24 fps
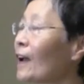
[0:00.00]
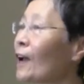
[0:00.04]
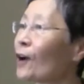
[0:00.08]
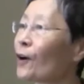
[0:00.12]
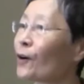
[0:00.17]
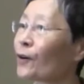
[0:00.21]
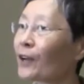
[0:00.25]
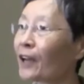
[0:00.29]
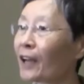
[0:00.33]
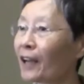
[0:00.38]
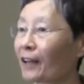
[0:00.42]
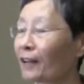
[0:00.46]

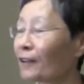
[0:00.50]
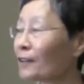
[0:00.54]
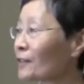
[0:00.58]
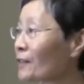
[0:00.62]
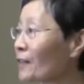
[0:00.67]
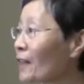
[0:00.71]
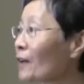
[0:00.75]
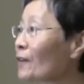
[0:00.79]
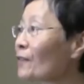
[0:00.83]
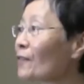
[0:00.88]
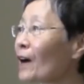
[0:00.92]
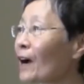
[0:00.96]
Okay,
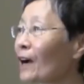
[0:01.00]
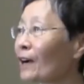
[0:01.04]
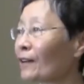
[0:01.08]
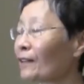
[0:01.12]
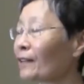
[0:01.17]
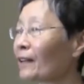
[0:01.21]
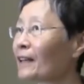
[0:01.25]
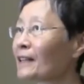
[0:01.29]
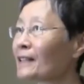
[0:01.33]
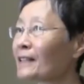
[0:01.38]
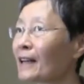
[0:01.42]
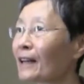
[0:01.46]
so
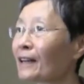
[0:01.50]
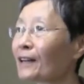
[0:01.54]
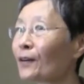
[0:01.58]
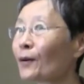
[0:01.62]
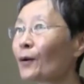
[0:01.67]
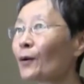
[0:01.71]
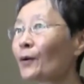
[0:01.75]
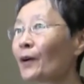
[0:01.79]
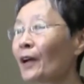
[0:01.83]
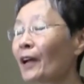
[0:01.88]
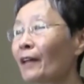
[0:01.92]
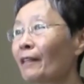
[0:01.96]
therefore they said,
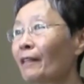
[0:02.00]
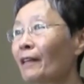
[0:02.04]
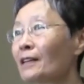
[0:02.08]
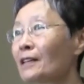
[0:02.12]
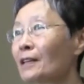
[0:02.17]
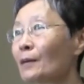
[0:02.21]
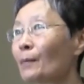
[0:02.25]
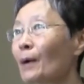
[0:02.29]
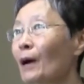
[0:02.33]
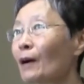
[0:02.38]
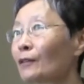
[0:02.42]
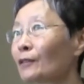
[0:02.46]
okay,
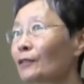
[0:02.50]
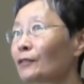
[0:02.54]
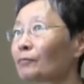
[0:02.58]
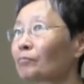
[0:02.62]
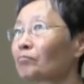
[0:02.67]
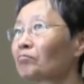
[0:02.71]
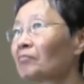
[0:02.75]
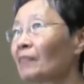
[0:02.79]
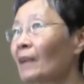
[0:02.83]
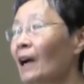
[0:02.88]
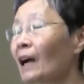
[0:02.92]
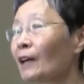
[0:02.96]
there's about one
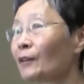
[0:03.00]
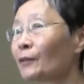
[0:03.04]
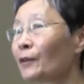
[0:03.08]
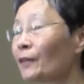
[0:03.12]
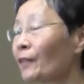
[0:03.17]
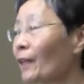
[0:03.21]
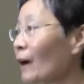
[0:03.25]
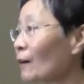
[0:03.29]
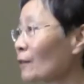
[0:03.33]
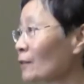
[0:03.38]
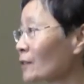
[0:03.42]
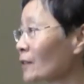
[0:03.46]

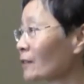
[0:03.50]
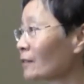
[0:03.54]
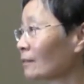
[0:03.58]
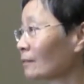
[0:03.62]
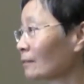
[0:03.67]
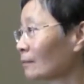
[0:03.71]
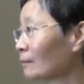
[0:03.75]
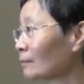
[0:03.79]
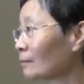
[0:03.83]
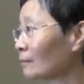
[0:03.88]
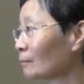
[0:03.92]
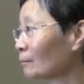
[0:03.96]
hundred
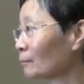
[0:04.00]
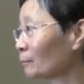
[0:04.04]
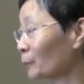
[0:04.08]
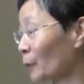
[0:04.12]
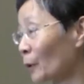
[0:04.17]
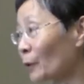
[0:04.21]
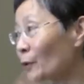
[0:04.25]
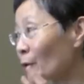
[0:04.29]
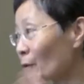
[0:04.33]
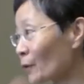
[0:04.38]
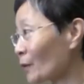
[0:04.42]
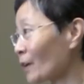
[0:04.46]
thousand
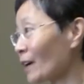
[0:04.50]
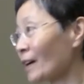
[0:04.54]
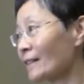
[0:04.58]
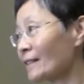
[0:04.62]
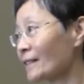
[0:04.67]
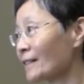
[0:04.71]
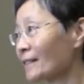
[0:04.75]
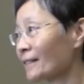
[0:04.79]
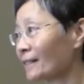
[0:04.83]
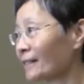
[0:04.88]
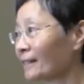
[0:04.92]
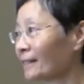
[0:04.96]

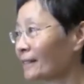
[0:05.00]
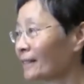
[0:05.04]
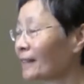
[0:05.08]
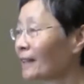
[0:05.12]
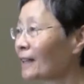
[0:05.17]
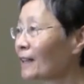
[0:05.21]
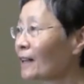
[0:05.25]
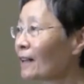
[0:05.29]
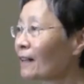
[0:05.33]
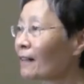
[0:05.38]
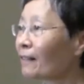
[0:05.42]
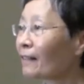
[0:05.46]
bureaucrats. Mm-hmm.
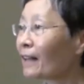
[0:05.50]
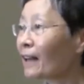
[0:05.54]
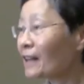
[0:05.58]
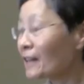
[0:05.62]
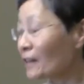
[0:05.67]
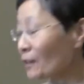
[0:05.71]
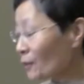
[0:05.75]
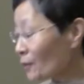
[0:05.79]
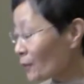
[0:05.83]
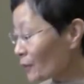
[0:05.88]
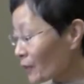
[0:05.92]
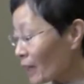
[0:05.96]
That
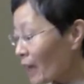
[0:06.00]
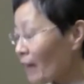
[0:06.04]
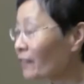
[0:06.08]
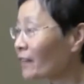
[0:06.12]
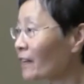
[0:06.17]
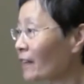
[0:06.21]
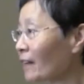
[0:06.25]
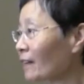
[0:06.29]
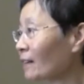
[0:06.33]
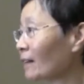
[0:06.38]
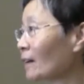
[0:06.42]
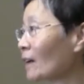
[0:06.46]
include
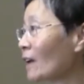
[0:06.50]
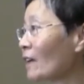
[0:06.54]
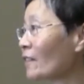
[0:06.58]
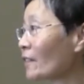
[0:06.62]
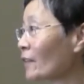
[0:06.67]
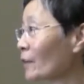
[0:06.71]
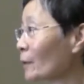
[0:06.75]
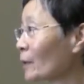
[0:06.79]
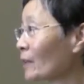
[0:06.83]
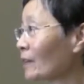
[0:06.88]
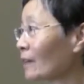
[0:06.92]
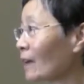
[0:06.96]
everything,
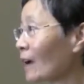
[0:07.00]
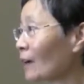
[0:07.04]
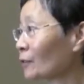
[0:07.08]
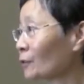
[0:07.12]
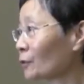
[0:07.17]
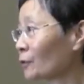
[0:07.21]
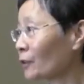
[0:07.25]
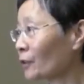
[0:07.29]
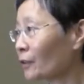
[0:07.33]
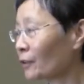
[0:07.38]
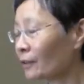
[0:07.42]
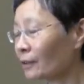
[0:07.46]
everyone down
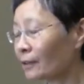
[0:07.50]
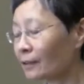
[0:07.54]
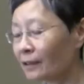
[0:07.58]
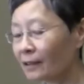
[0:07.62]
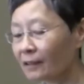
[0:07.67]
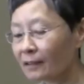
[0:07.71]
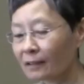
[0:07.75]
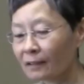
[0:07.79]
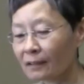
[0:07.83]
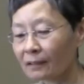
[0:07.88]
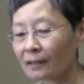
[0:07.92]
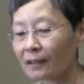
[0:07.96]
to the,
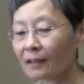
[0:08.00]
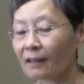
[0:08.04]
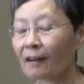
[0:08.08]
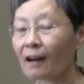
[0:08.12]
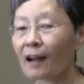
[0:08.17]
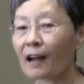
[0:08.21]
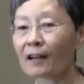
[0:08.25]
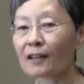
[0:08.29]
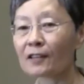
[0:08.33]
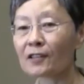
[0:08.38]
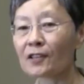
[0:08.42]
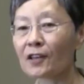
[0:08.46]
the, the
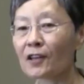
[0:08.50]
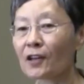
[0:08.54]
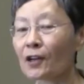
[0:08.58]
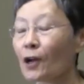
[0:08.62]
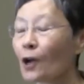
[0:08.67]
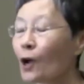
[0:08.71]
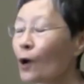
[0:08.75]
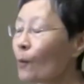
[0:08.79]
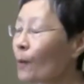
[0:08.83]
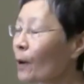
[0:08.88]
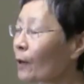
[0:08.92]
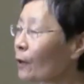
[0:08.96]
clerks.
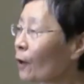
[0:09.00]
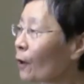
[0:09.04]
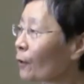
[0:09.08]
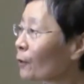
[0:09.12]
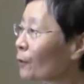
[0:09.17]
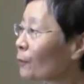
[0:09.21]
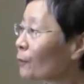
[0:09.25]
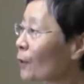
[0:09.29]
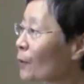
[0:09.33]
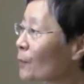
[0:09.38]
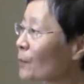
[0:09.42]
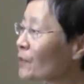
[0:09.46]
But on
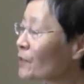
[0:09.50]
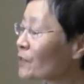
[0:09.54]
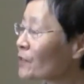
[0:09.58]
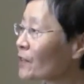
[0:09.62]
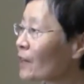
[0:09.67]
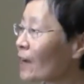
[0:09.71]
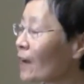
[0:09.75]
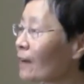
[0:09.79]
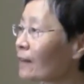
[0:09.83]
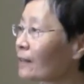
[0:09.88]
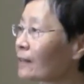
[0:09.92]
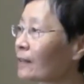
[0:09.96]
the Roman
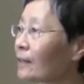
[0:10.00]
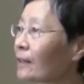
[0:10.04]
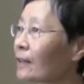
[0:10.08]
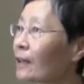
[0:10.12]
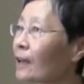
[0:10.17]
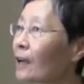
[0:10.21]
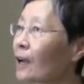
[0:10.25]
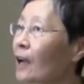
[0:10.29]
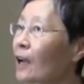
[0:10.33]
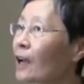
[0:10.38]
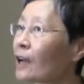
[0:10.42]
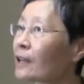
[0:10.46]
side,
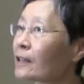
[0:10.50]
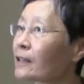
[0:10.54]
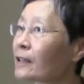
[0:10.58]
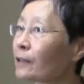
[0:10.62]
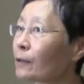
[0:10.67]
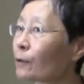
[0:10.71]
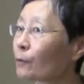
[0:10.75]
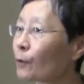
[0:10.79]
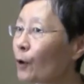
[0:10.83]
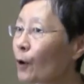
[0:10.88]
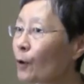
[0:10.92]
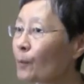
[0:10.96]
see,
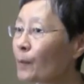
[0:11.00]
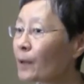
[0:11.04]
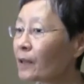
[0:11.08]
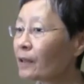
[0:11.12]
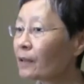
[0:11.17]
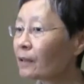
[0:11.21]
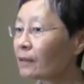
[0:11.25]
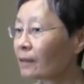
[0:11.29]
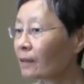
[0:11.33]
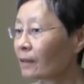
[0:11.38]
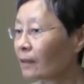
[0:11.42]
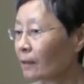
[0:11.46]
the
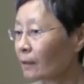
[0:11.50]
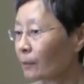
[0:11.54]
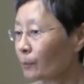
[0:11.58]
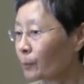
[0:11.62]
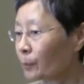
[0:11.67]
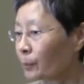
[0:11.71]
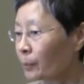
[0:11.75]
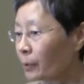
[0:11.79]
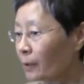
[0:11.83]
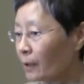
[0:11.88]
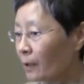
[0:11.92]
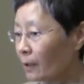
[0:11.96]
Roman, the,
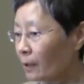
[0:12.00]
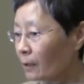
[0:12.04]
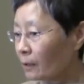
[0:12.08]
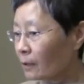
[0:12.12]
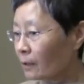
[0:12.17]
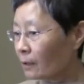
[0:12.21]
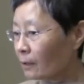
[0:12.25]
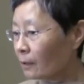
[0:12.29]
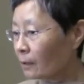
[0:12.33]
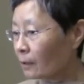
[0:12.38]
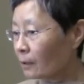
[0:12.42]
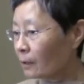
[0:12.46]
uh,
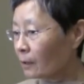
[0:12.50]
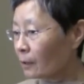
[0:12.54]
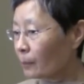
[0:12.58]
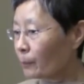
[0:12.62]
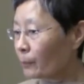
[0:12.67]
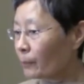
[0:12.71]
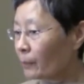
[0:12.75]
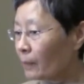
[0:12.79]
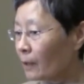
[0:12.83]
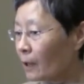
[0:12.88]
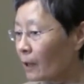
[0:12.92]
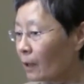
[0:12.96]

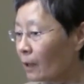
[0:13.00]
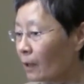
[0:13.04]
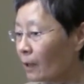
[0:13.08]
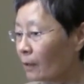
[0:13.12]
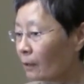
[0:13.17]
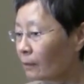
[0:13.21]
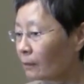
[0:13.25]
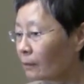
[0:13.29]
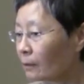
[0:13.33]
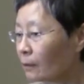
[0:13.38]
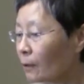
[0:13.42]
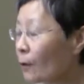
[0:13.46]
the
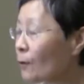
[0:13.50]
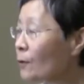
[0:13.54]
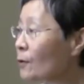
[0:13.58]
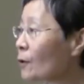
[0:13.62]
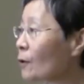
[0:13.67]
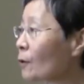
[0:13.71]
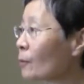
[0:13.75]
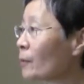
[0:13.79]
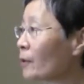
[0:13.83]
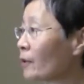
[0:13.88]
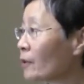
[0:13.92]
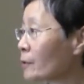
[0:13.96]
uh,
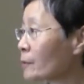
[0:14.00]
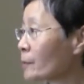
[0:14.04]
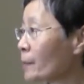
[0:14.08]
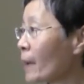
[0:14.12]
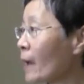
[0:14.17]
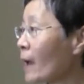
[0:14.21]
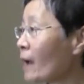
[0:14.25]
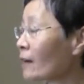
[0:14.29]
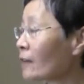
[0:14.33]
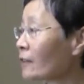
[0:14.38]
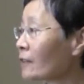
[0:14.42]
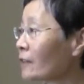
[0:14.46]
local
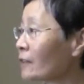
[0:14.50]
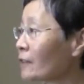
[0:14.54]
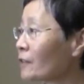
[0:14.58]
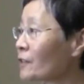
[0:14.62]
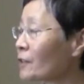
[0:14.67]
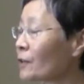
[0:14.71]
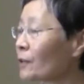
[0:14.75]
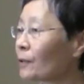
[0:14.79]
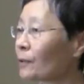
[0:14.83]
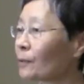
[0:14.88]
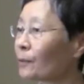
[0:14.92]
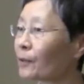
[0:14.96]

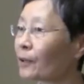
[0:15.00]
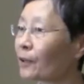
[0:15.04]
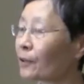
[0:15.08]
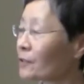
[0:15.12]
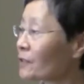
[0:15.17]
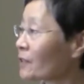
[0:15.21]
municipalities were